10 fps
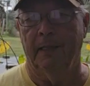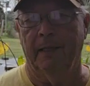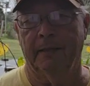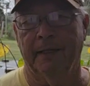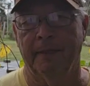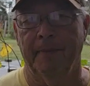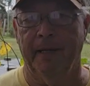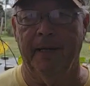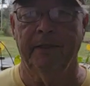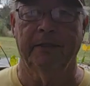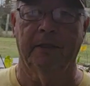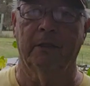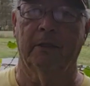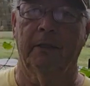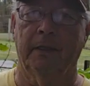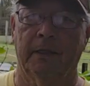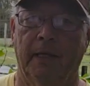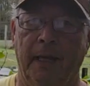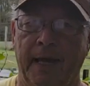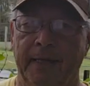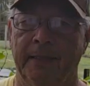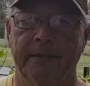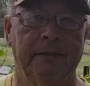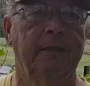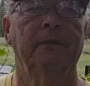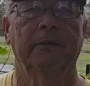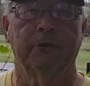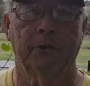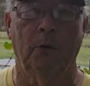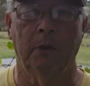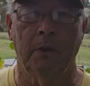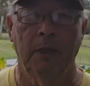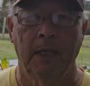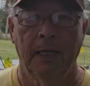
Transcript: I take my hand tiller and I lightly till the soil